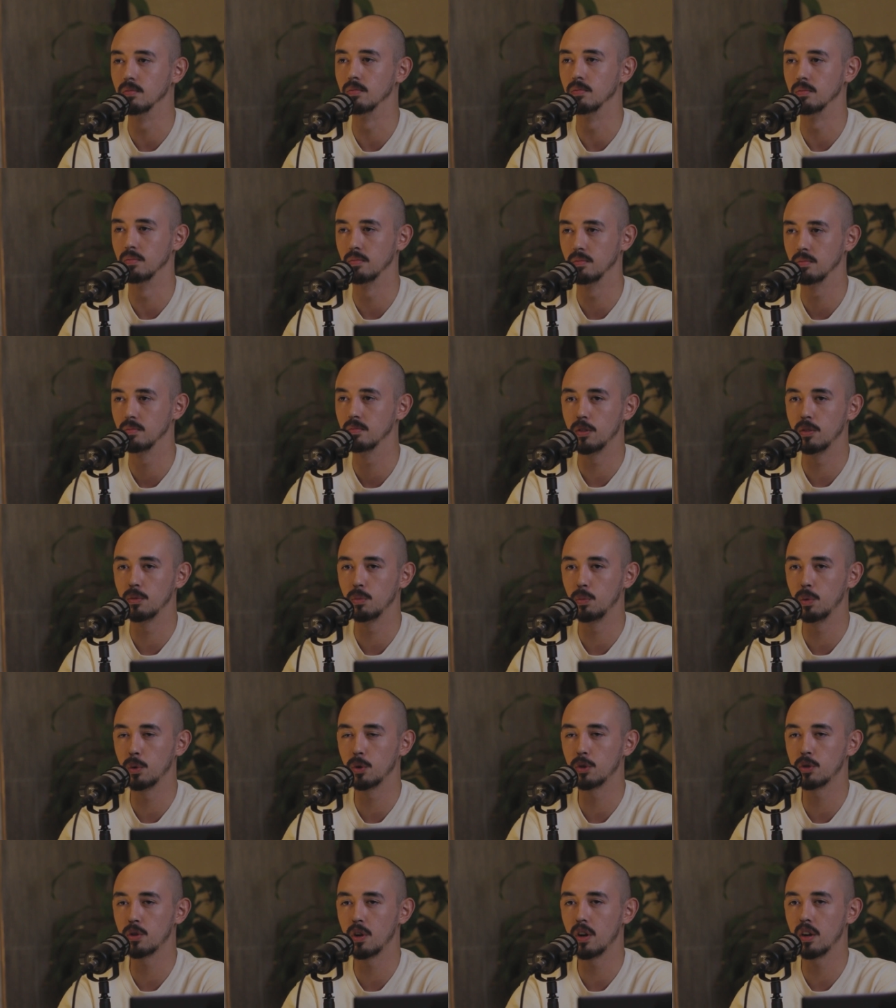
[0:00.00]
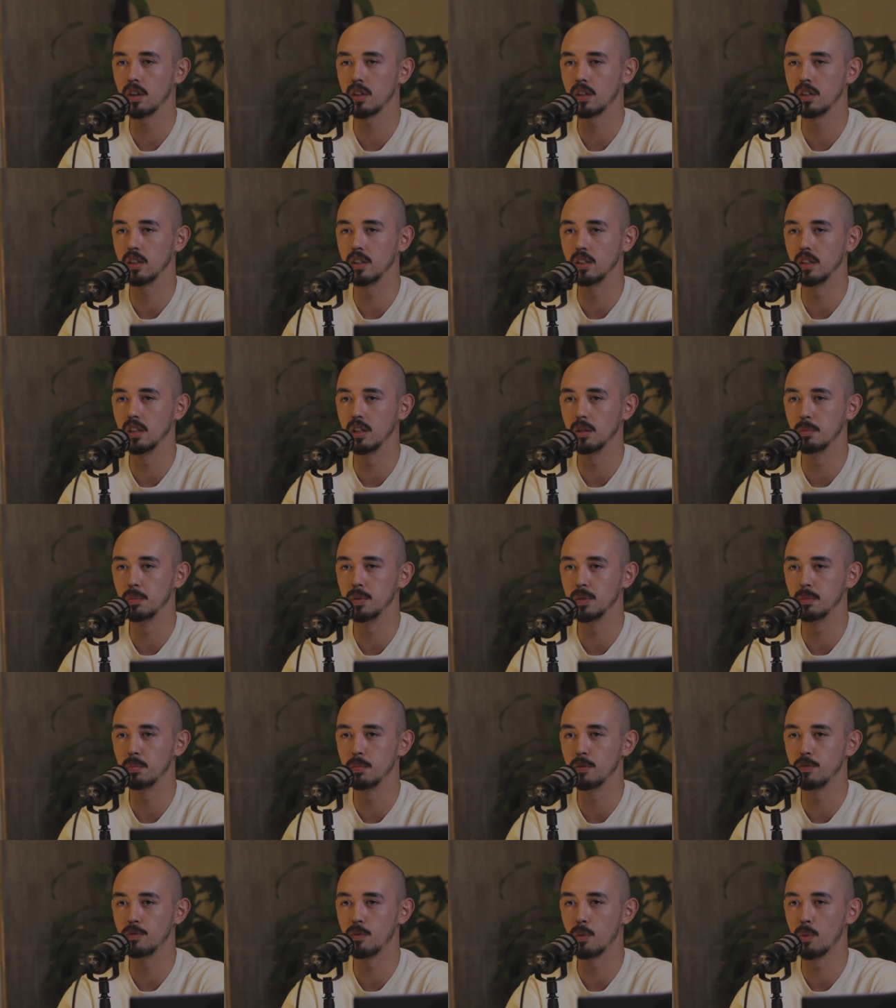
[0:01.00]
Mm-hmm. We were talking a little
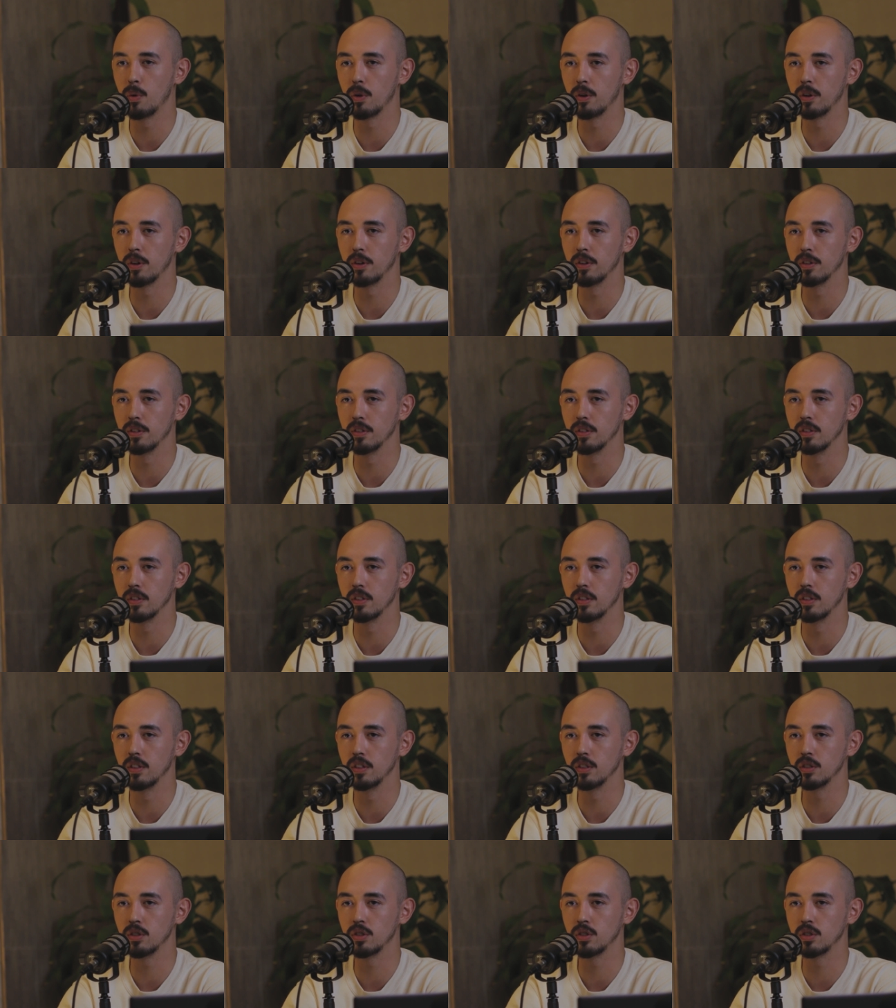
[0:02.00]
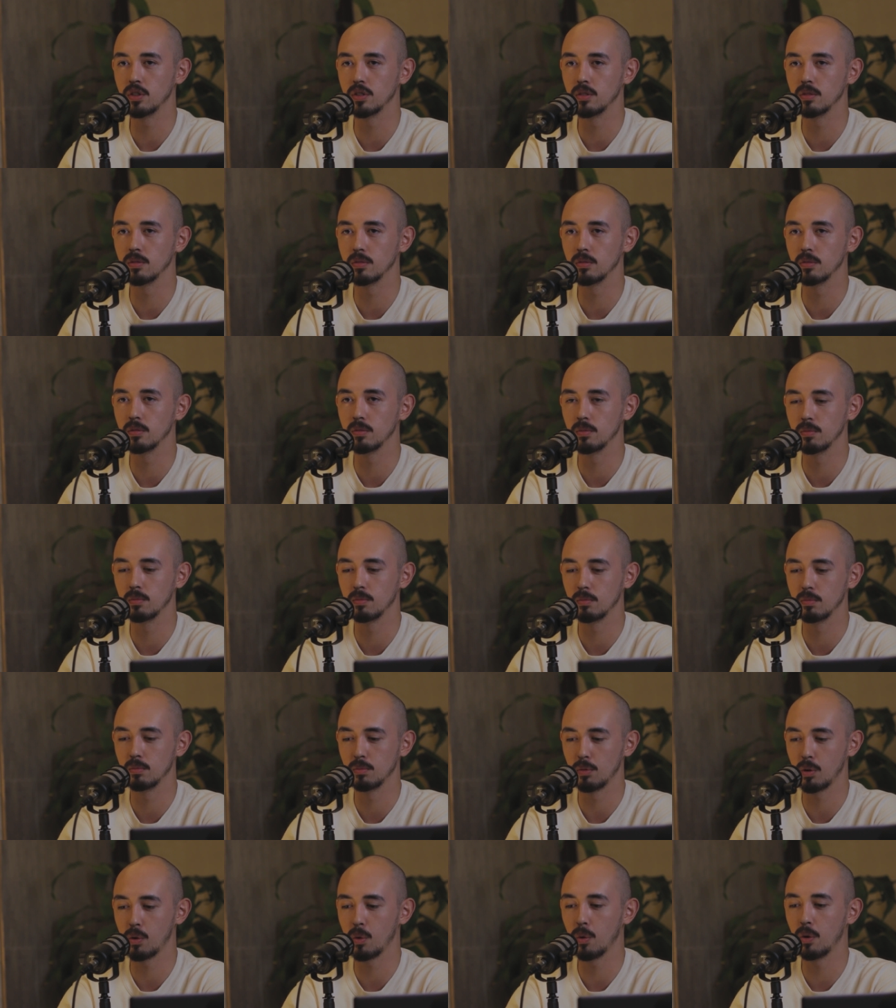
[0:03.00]
bit before this
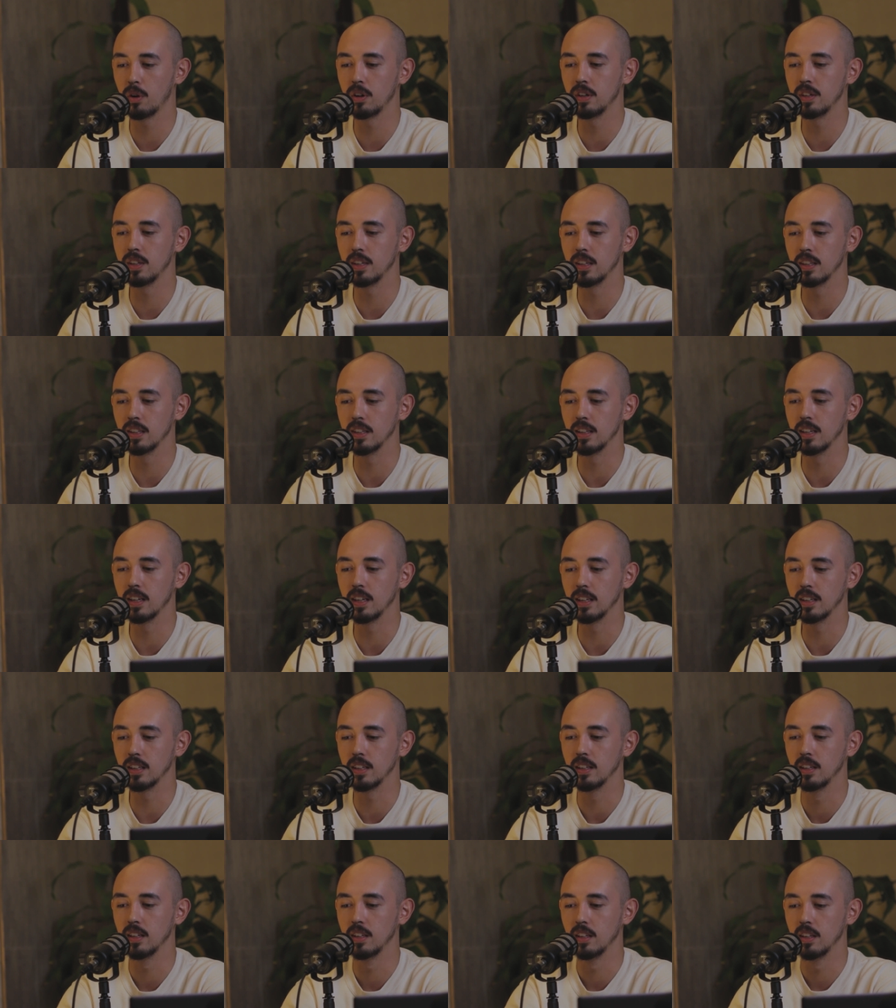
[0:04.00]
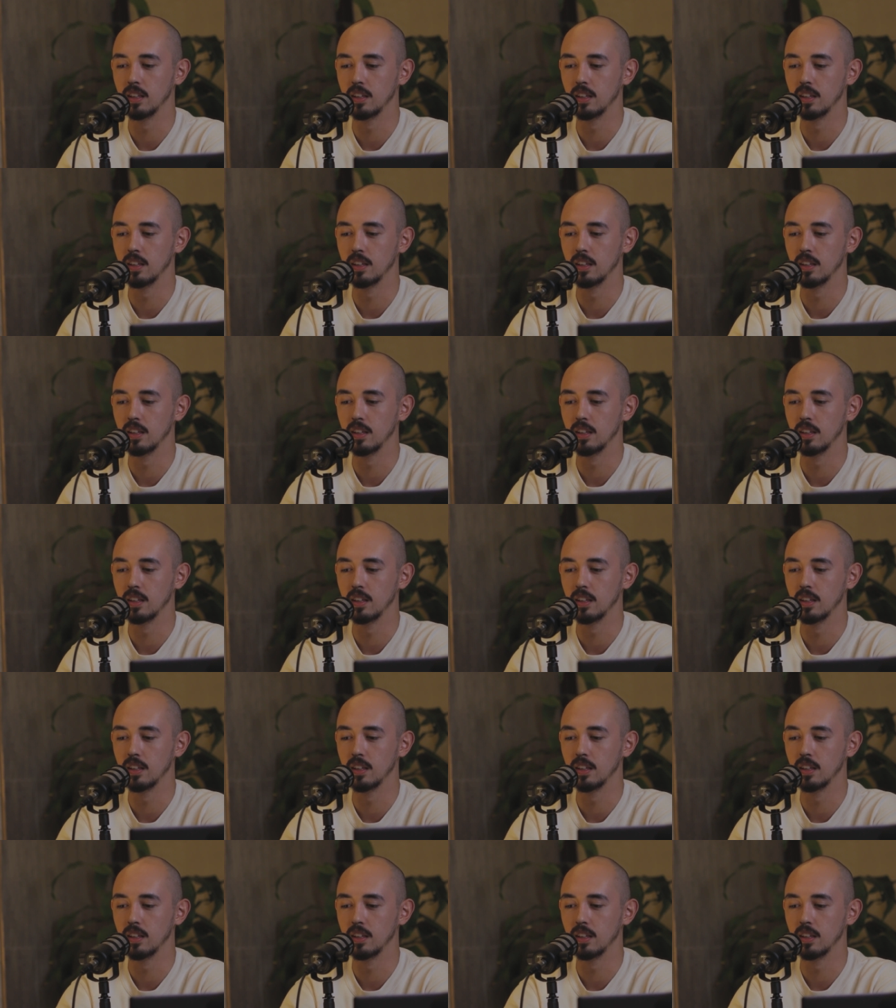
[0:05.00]
recording that